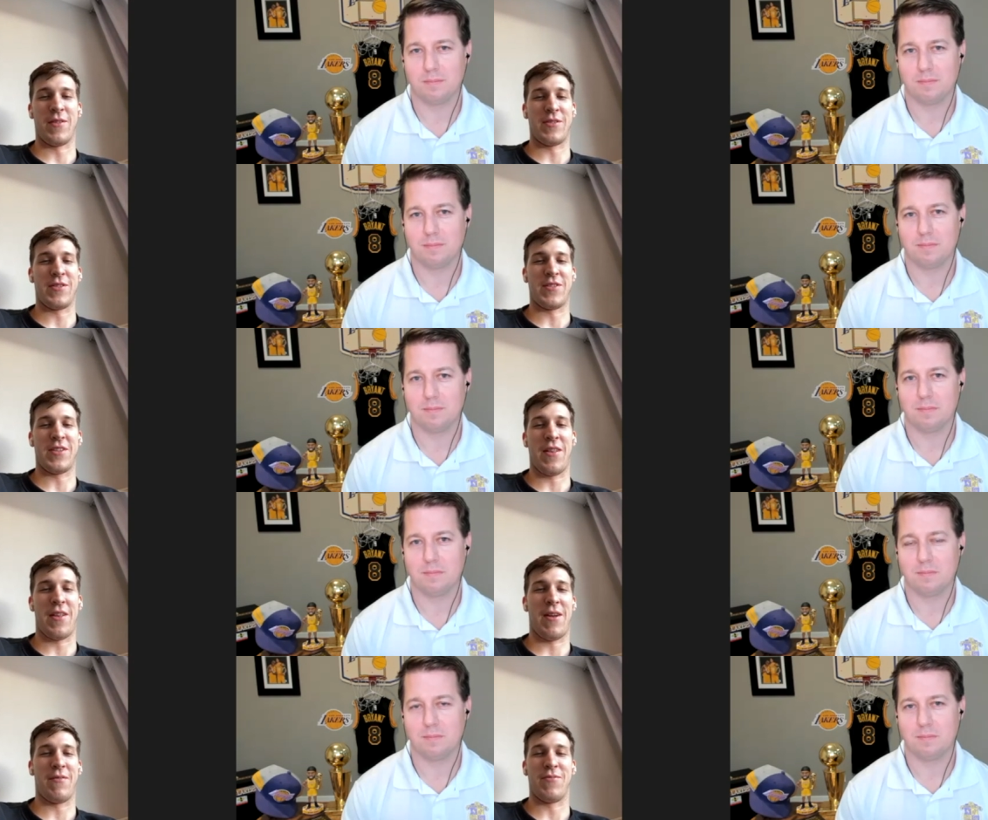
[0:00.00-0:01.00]
Speaker 1: mean, to
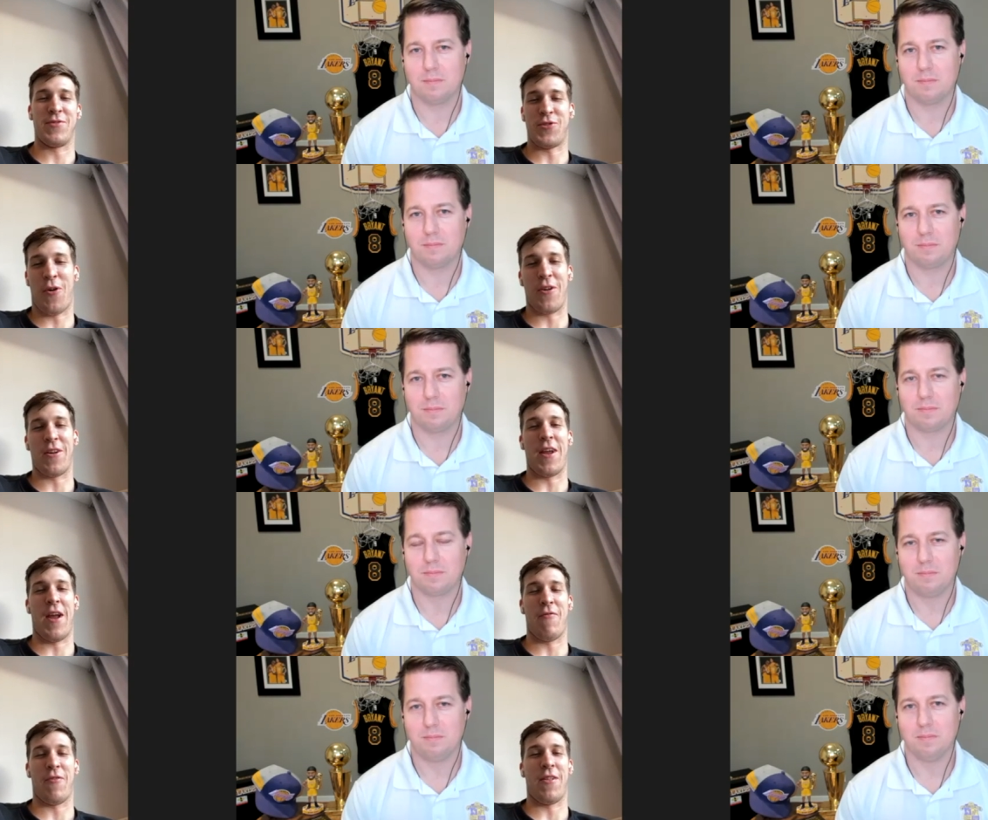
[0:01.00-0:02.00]
say that I started
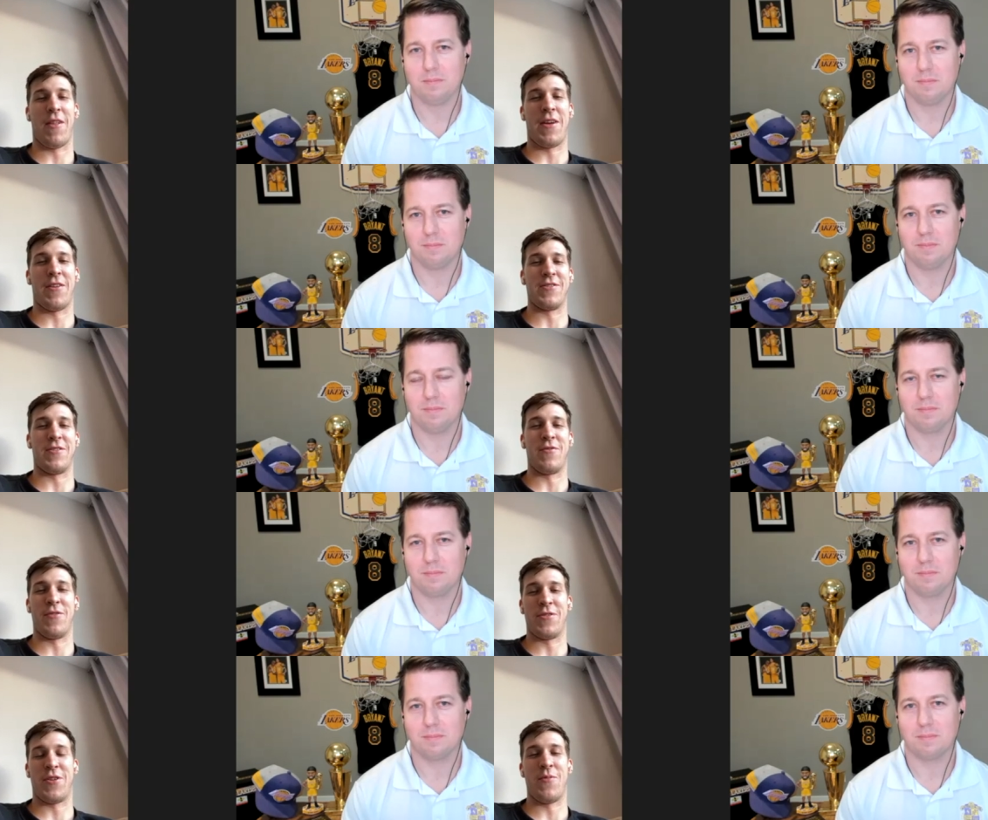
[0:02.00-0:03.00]
the game for the Lakers.
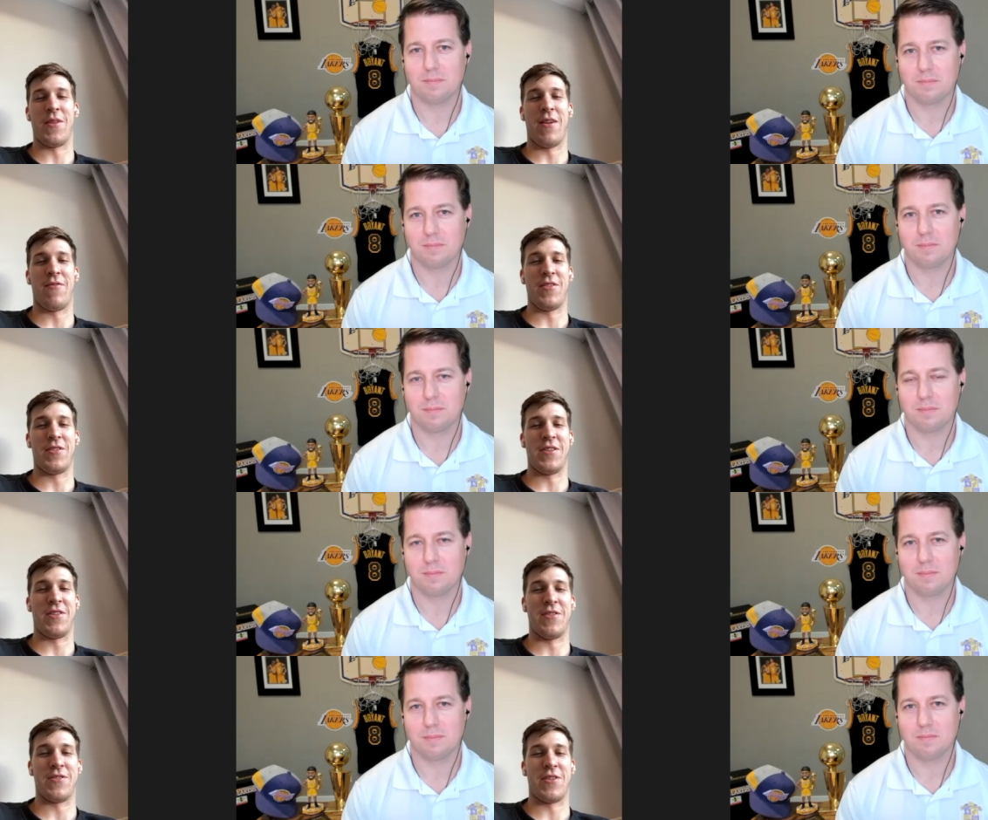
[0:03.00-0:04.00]
If you'd have told me that
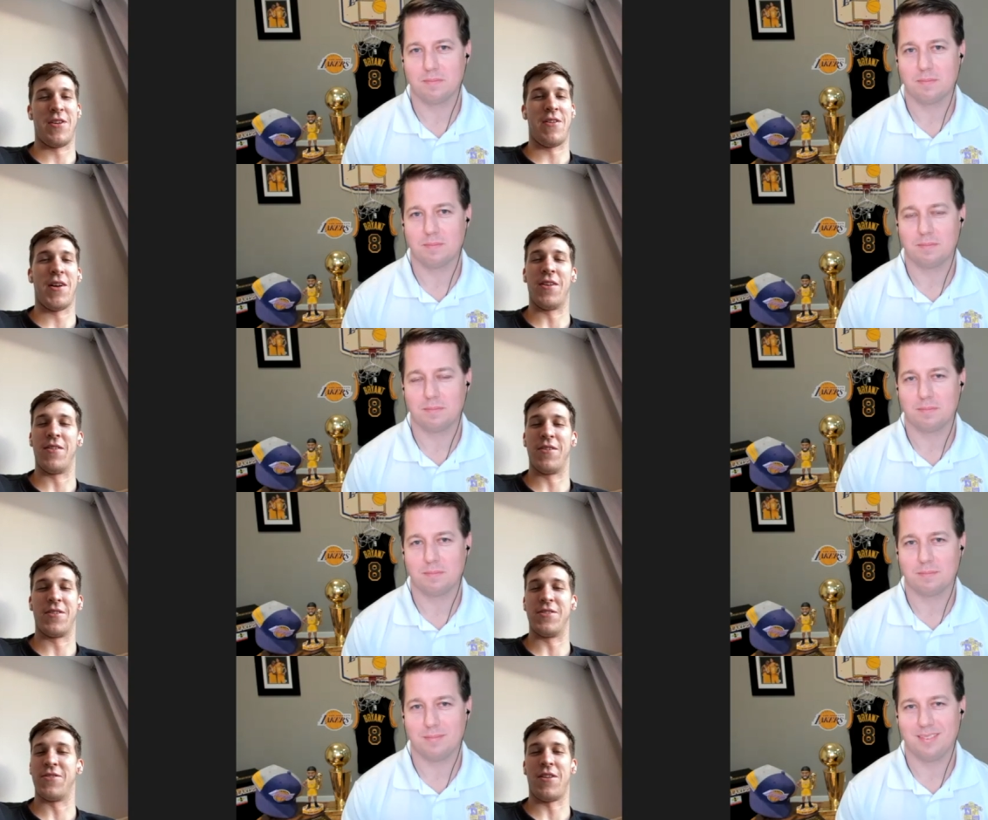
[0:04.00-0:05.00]
15 years ago, I'd
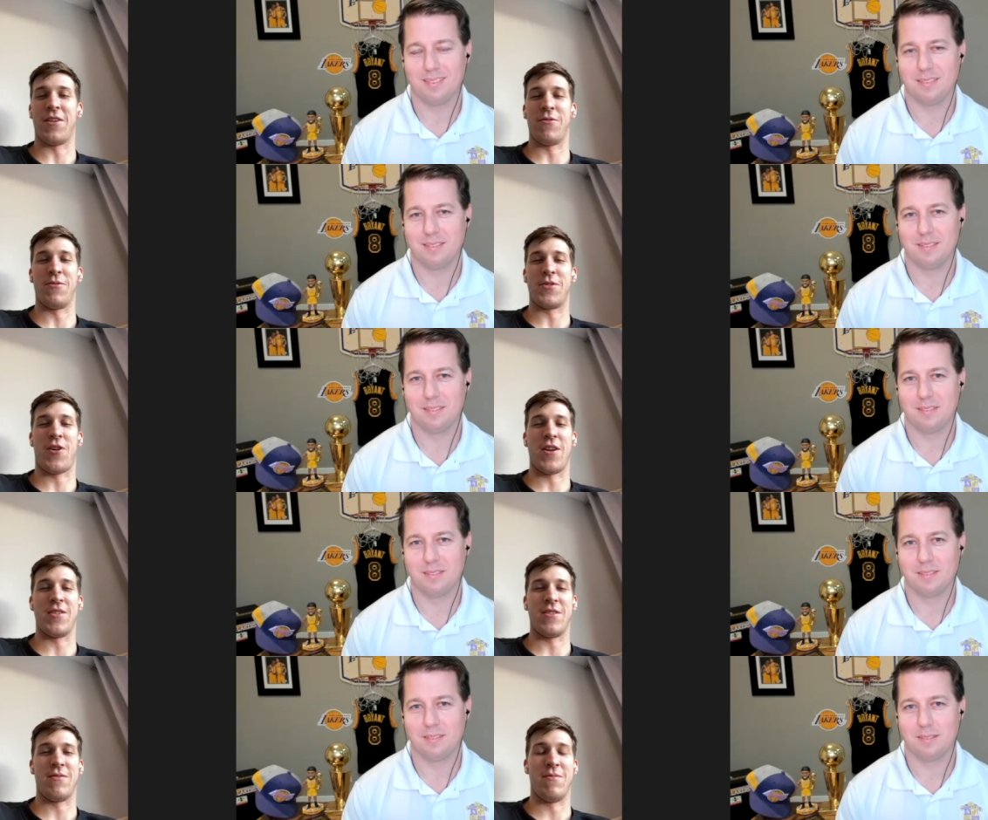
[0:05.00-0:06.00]
have looked at you like you was
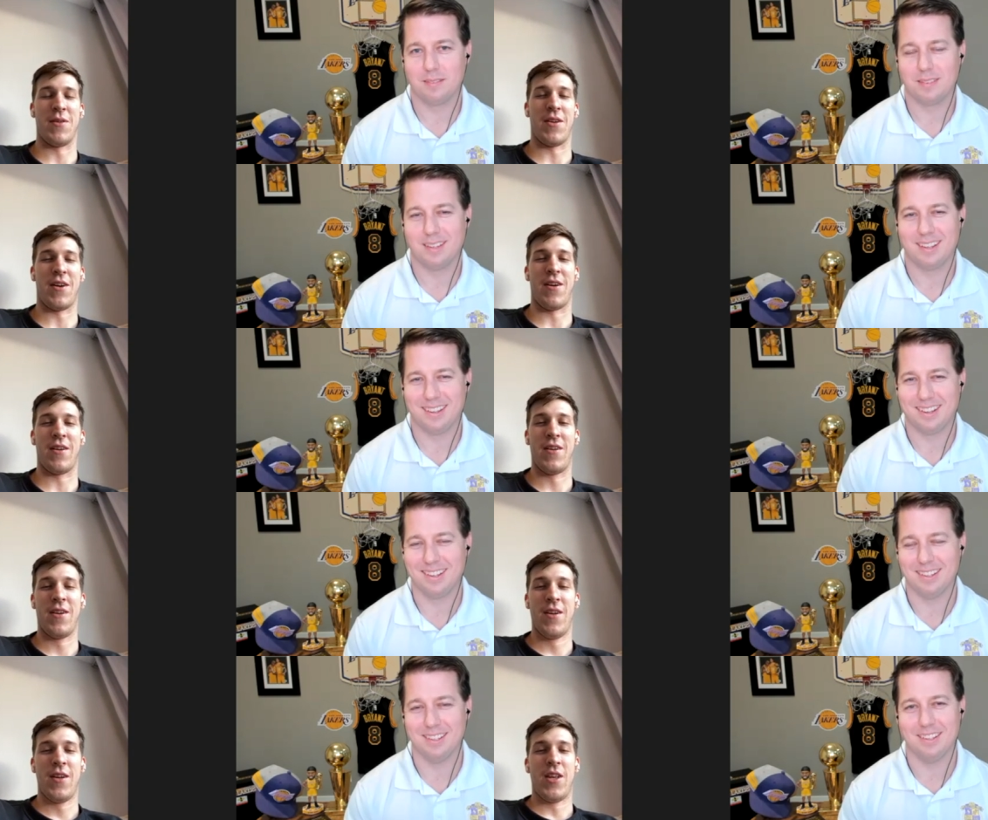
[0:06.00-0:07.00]
crazy. But
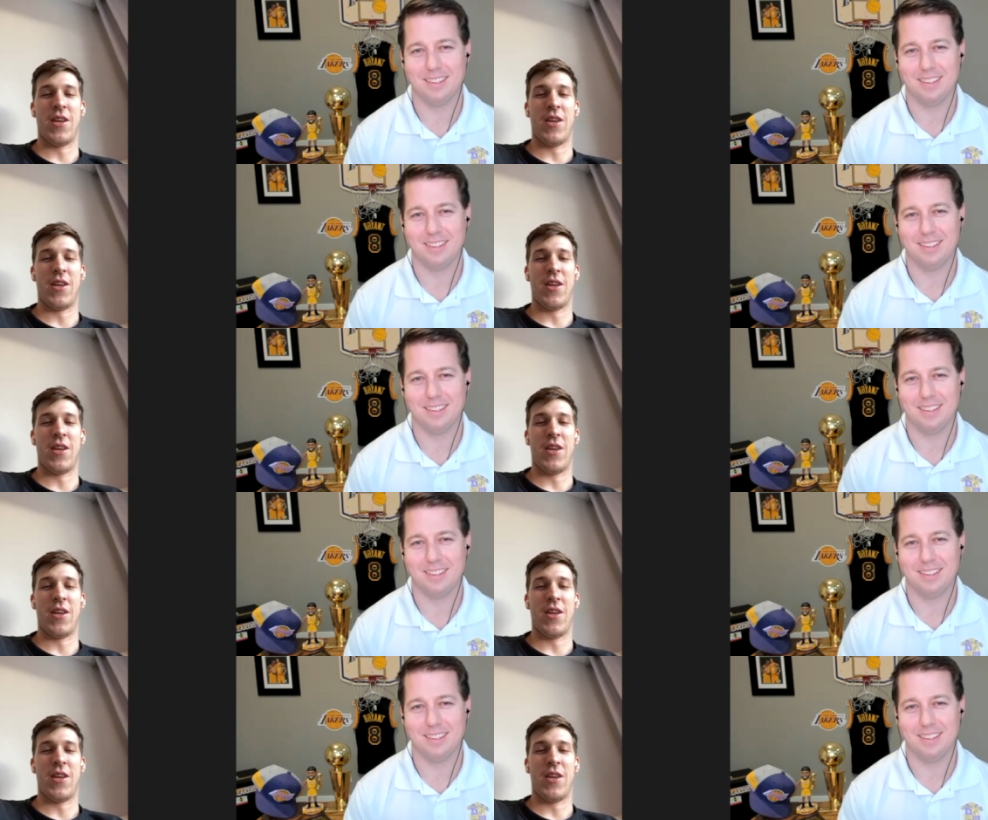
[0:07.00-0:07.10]
uh,